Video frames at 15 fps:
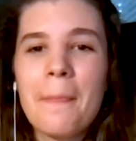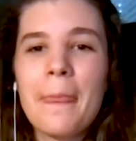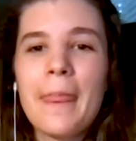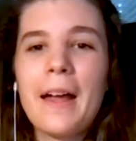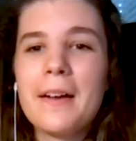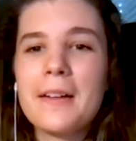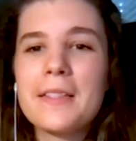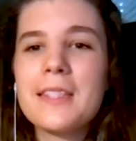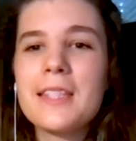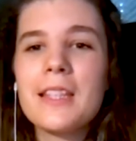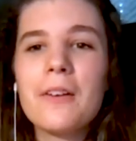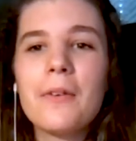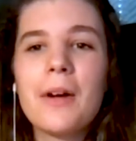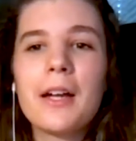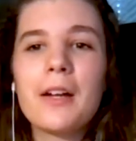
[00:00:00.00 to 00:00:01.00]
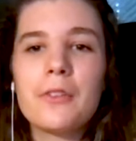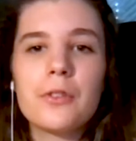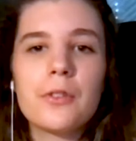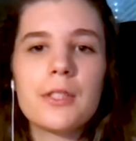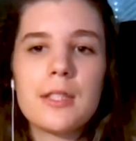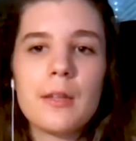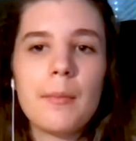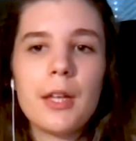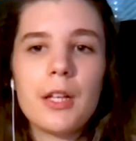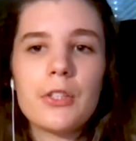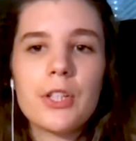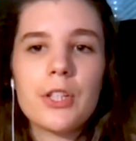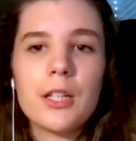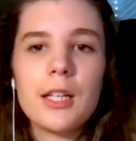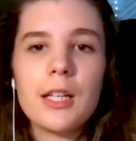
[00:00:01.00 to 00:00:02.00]
Honestly, though, I go through a similar
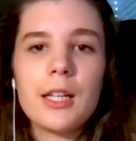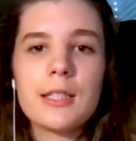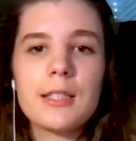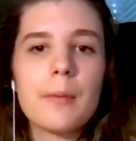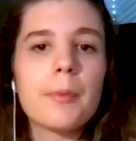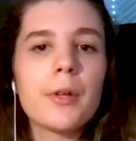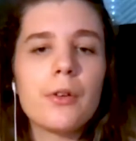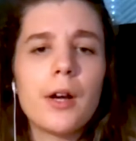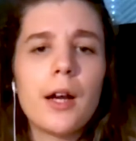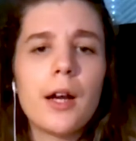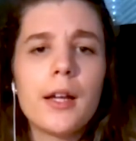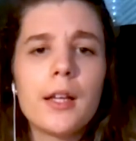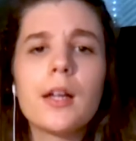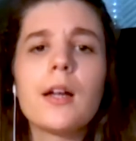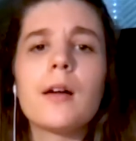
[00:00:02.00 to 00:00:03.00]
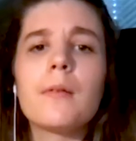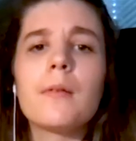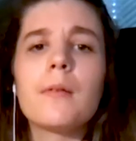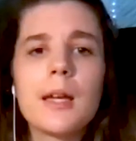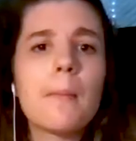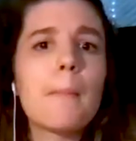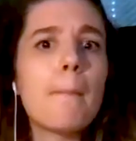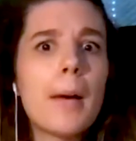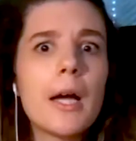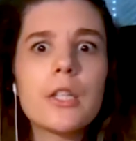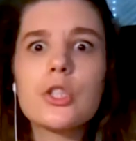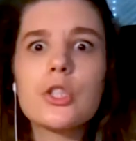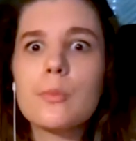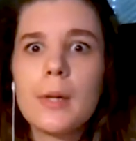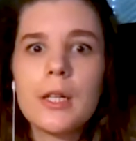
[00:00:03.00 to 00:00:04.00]
journey, except the crying comes like
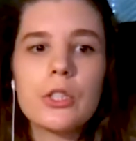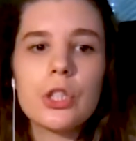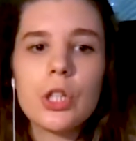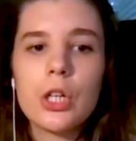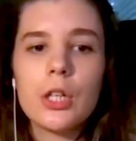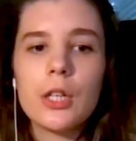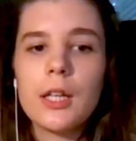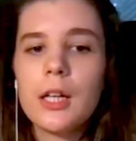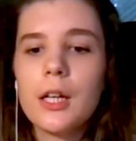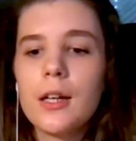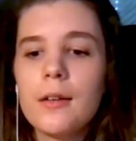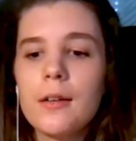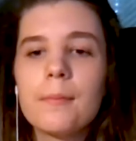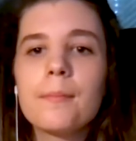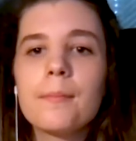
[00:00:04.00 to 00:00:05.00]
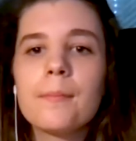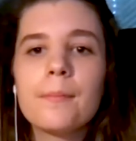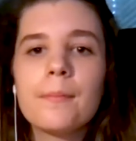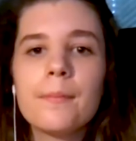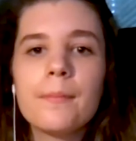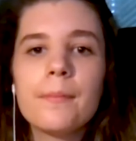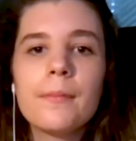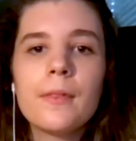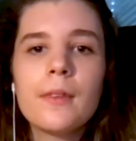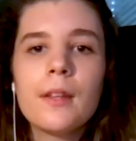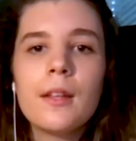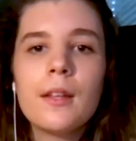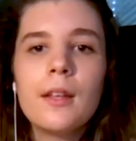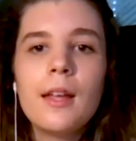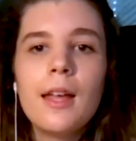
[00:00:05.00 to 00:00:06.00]
much, much earlier.
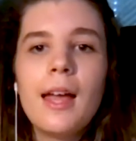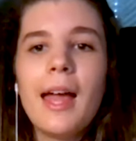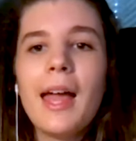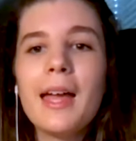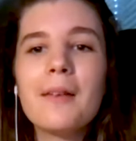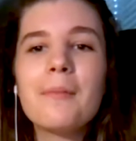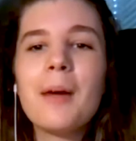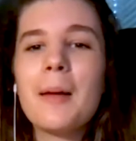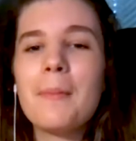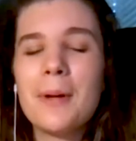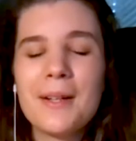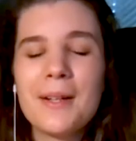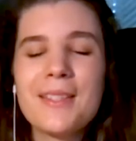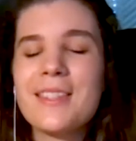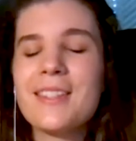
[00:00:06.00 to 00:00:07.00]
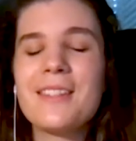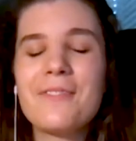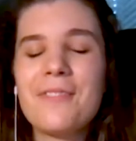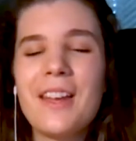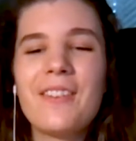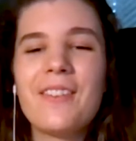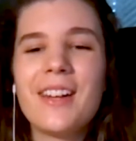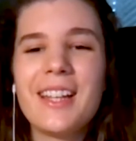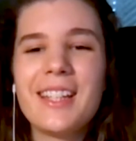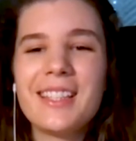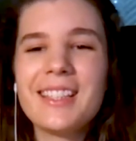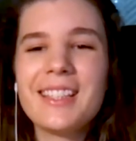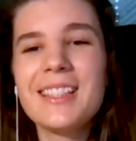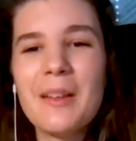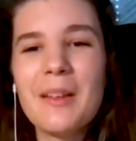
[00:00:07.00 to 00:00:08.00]
And my personal favorite,
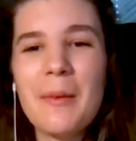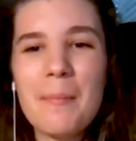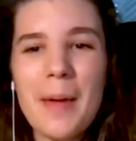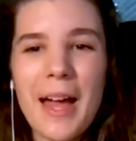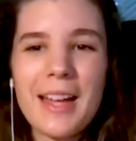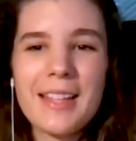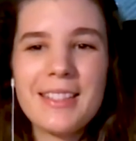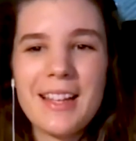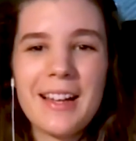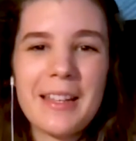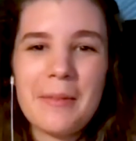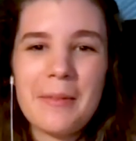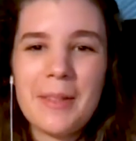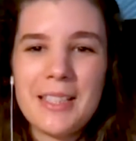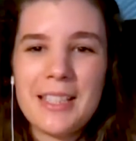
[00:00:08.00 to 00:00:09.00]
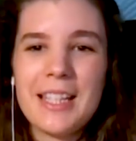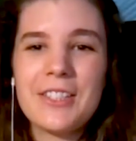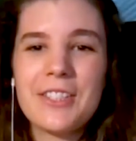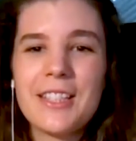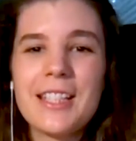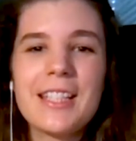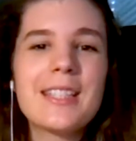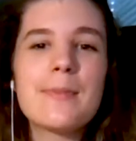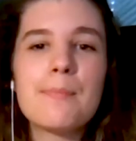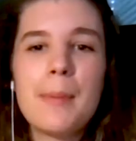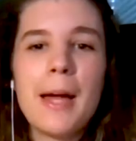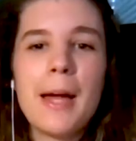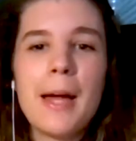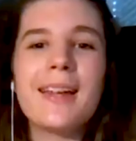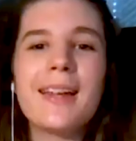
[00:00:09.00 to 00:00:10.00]
bad documentation is
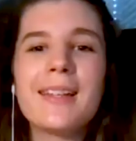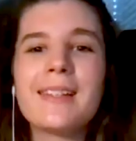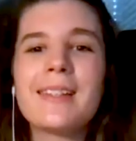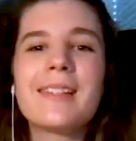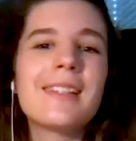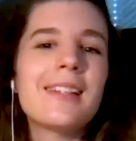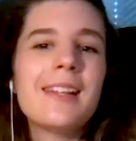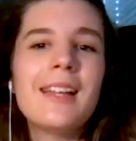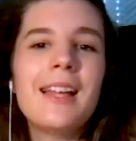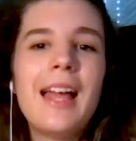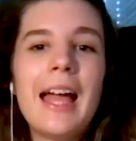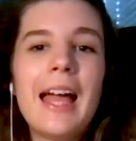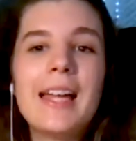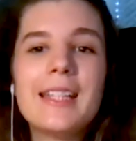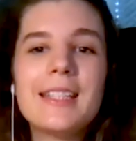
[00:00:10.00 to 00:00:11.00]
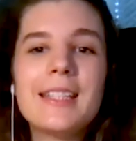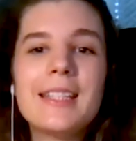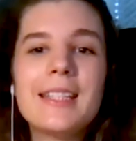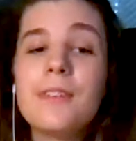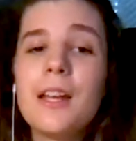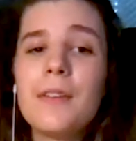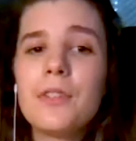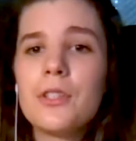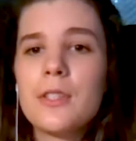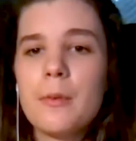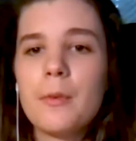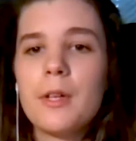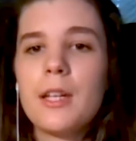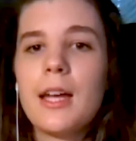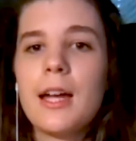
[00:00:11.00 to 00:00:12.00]
bad. And even after
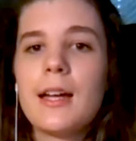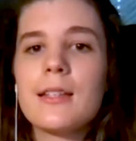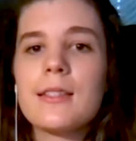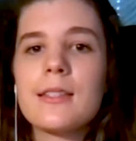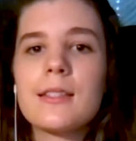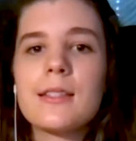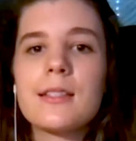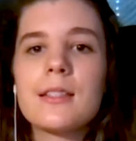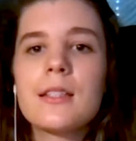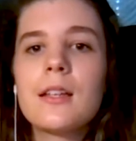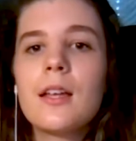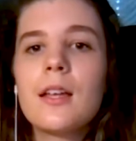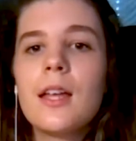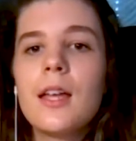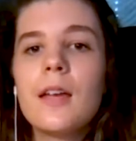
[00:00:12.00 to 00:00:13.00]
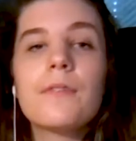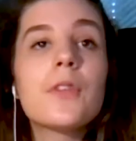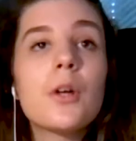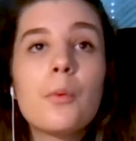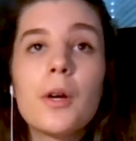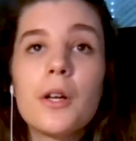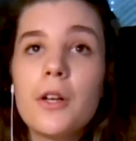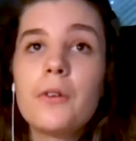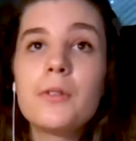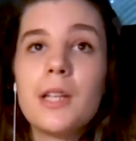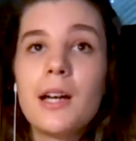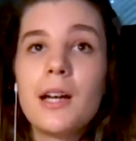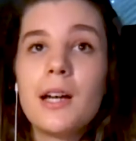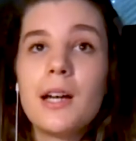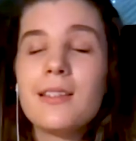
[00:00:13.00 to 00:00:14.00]
someone asked if there were no
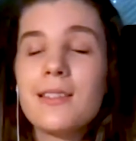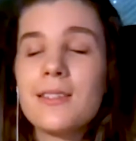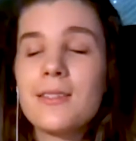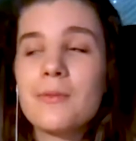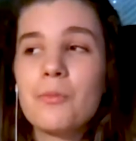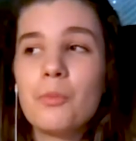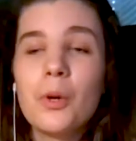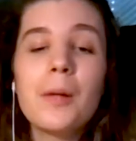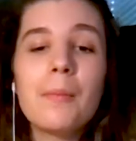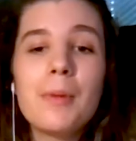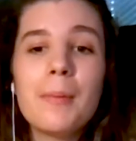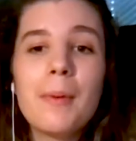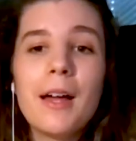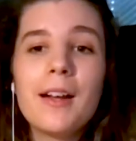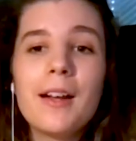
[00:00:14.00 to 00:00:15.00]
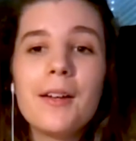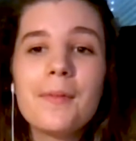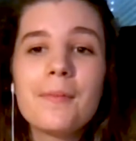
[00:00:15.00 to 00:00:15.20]
docs, would it be better?